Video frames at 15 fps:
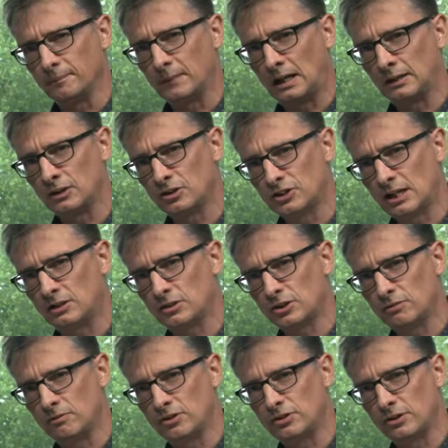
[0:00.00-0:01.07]
and the
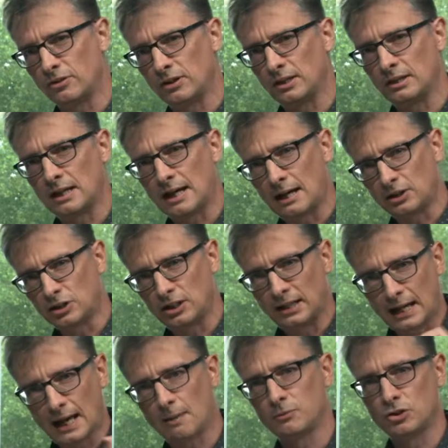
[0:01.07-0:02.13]
sensor is the thing that actually
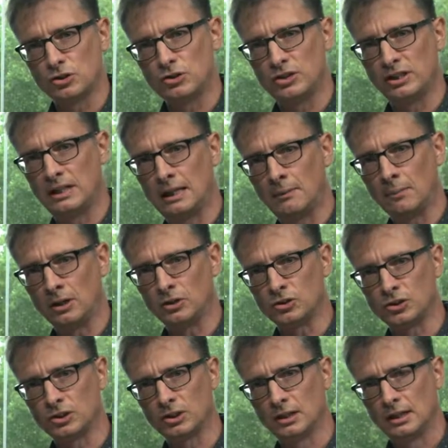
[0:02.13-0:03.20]
captures the
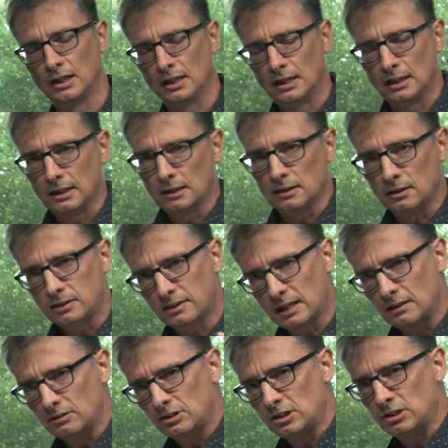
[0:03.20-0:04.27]
image. The
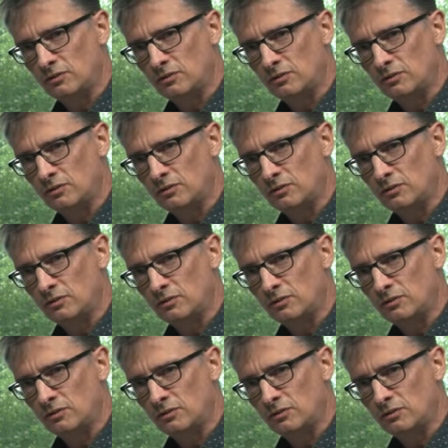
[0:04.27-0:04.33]
sensors